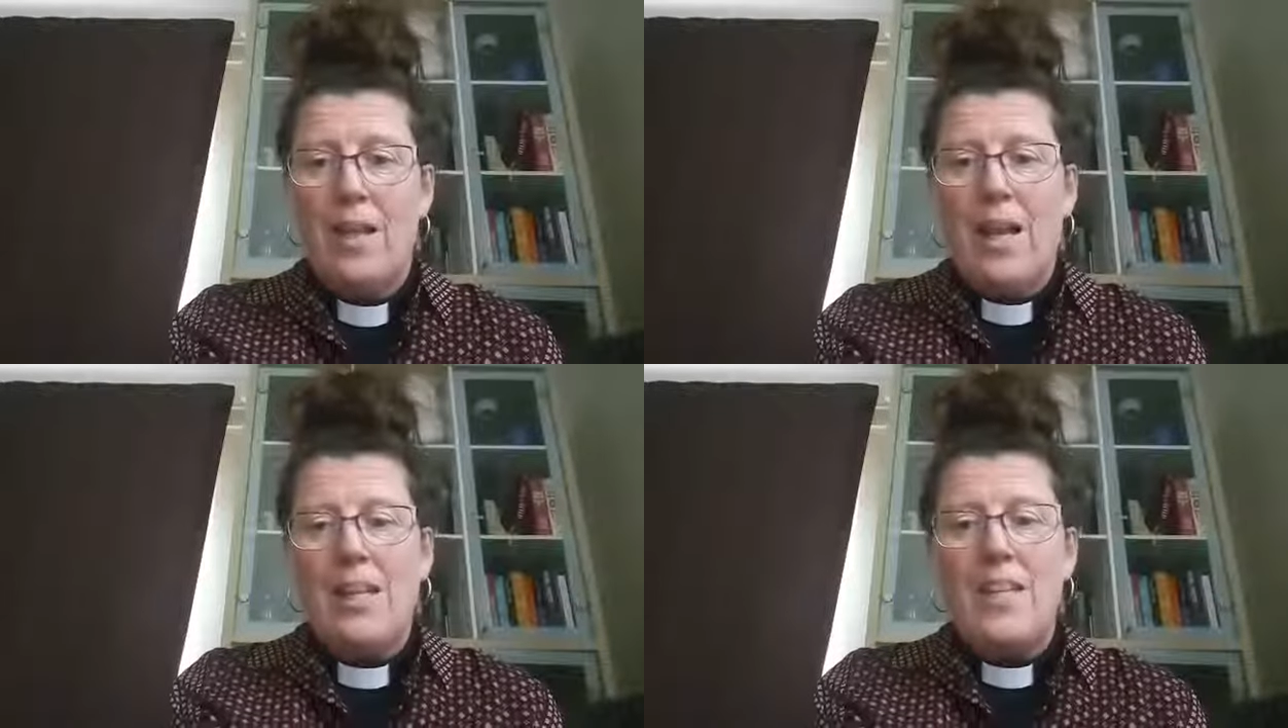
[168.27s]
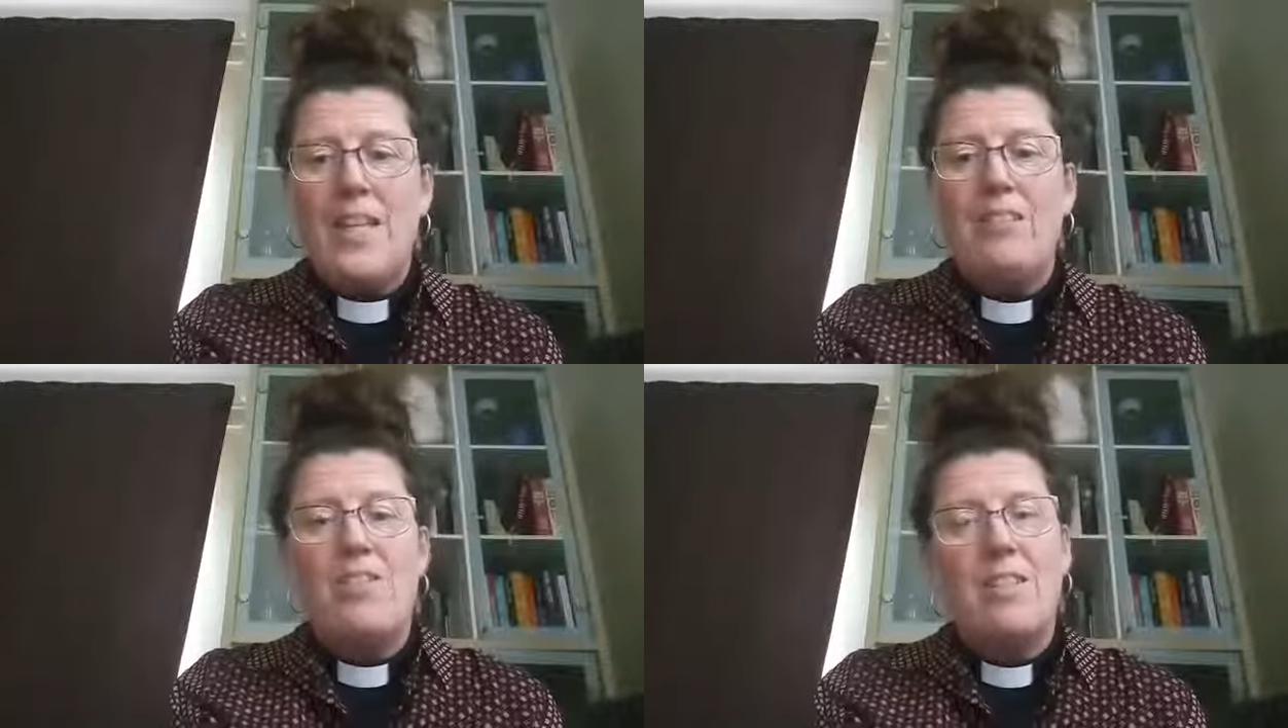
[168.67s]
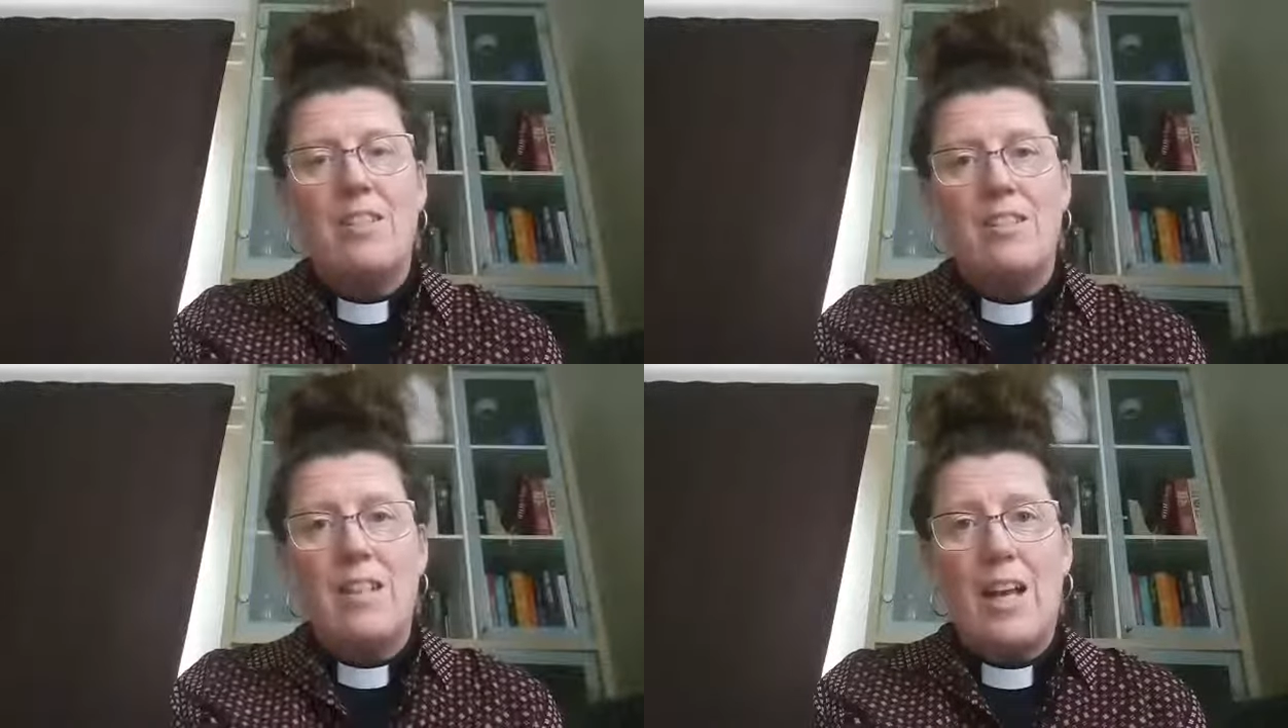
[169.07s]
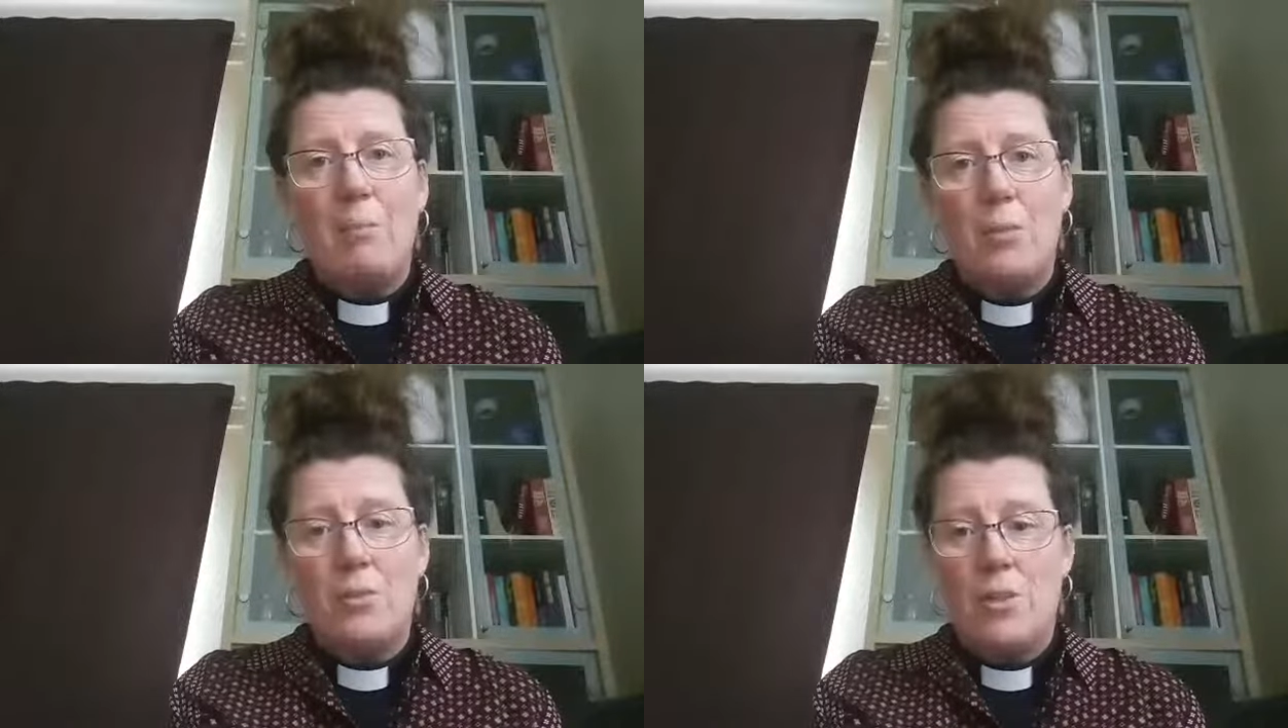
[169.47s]
And he gives the
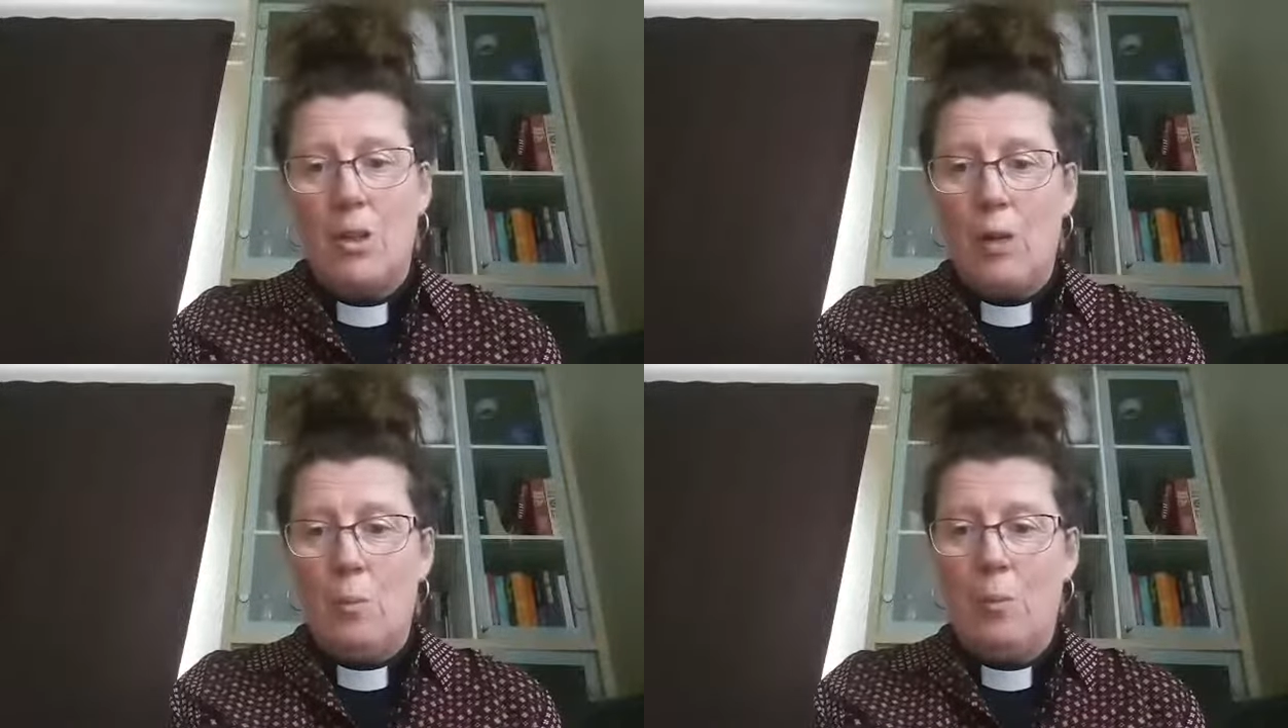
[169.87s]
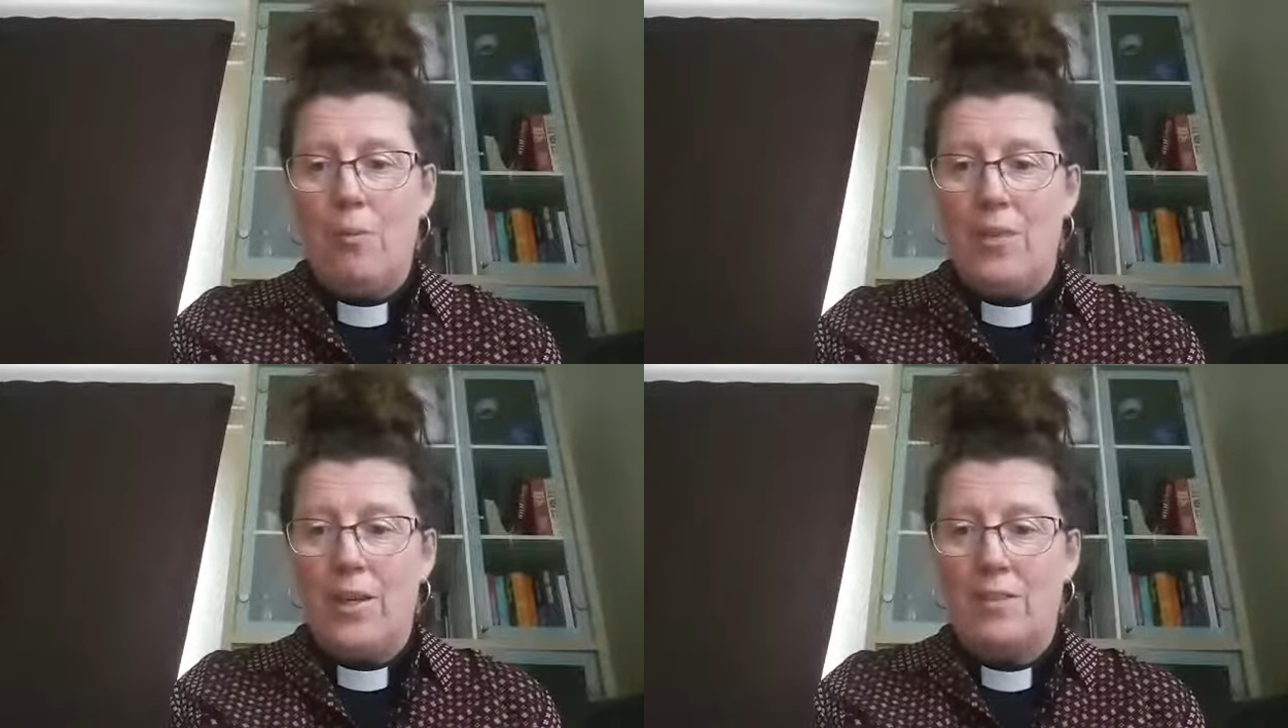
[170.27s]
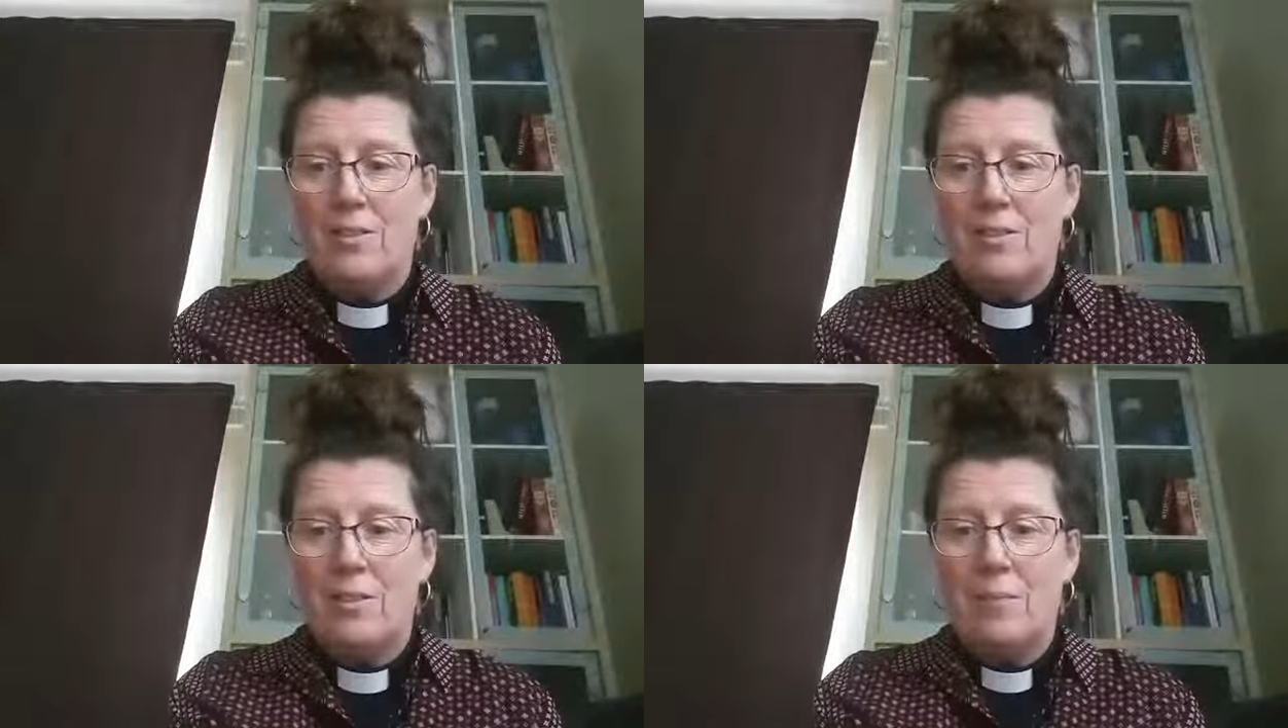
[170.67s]
disciples the hope of this.